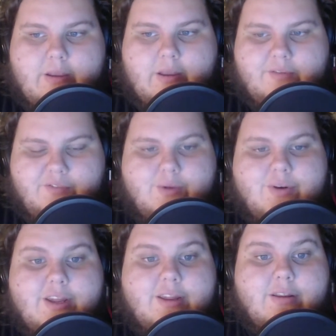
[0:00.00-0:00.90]
if
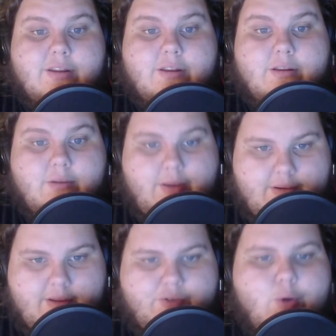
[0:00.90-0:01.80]

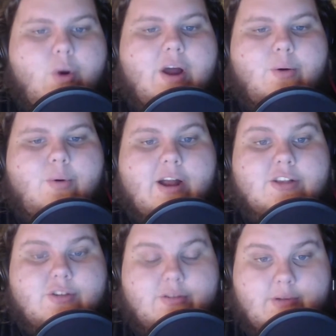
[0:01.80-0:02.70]
you want to
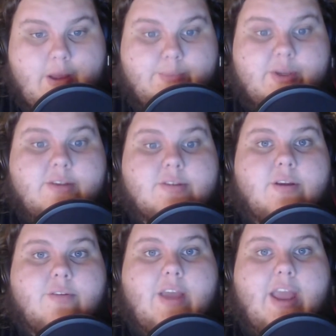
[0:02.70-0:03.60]
watch a piece
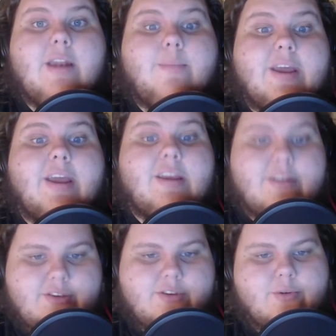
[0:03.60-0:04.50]
of anime
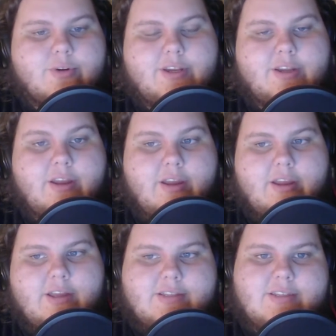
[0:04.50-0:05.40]
history
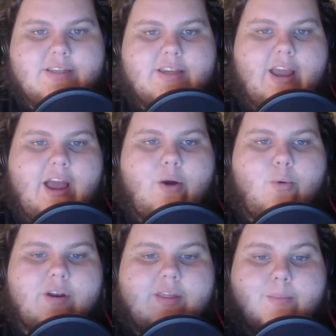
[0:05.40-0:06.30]
and see how
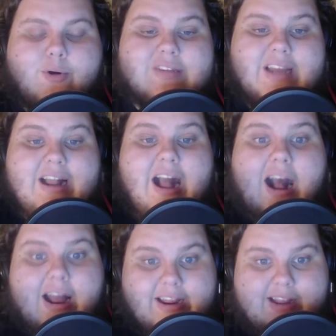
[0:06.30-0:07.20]
one of the most
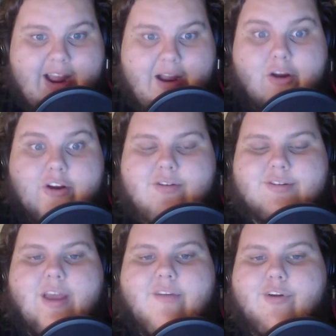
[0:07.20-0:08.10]
iconic characters
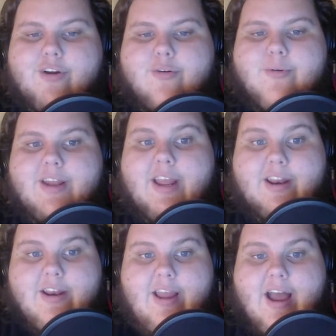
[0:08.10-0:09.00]
ever
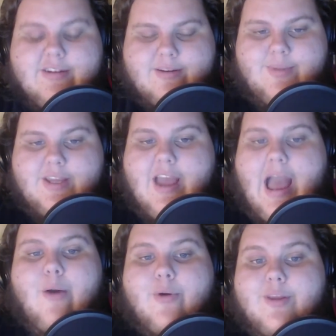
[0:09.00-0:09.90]
created got to be
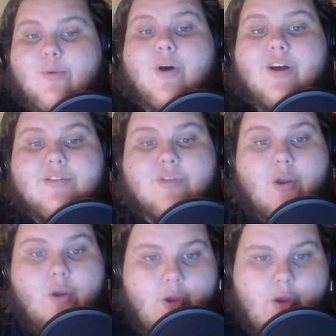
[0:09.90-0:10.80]
how he was,
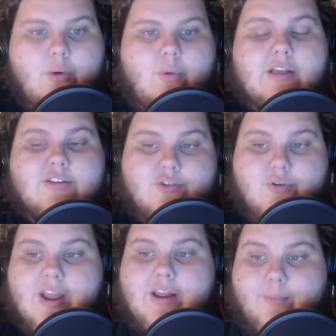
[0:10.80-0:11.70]
watch
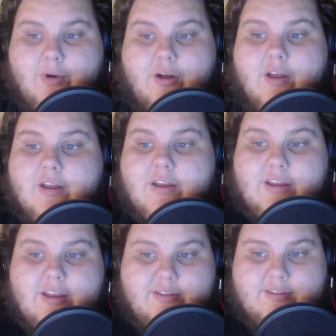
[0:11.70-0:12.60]
Dragon Ball.
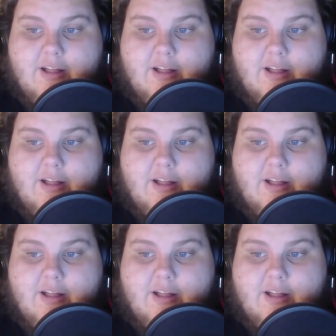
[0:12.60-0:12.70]
It